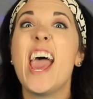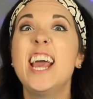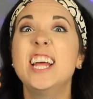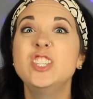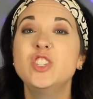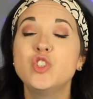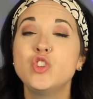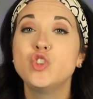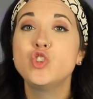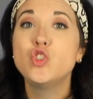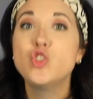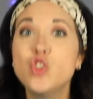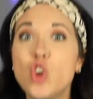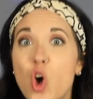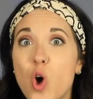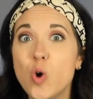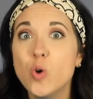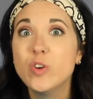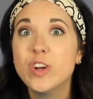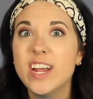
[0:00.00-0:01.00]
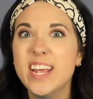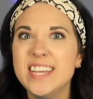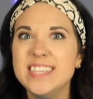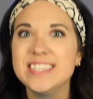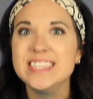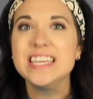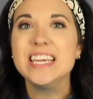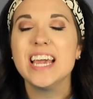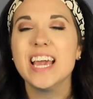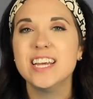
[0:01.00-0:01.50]
and so
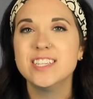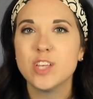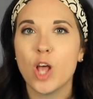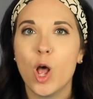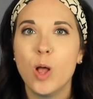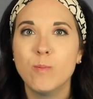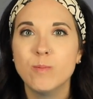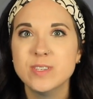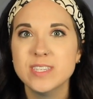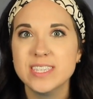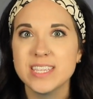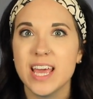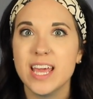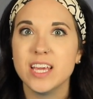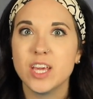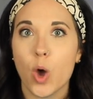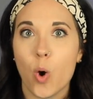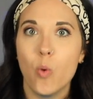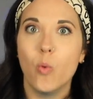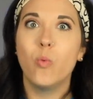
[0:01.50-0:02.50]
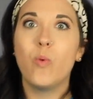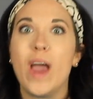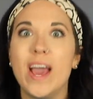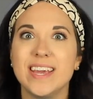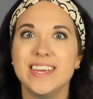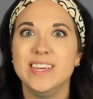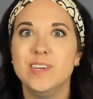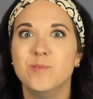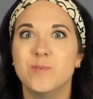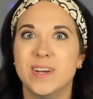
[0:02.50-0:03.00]
crazy, it's almost like
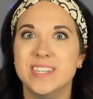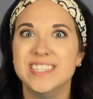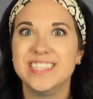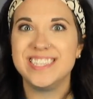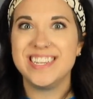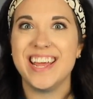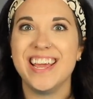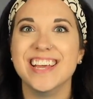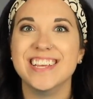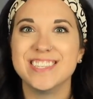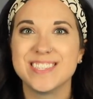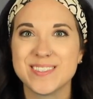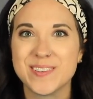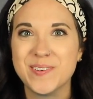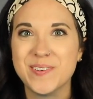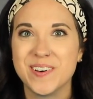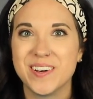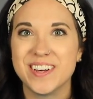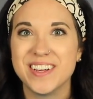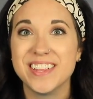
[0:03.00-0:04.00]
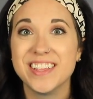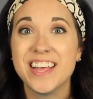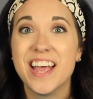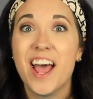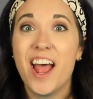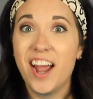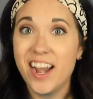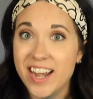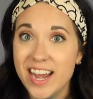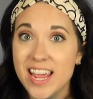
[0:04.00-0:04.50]
wacky Wednesday at school, all
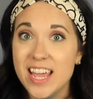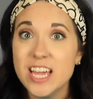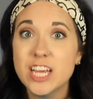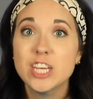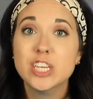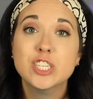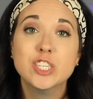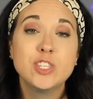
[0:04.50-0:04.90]
right?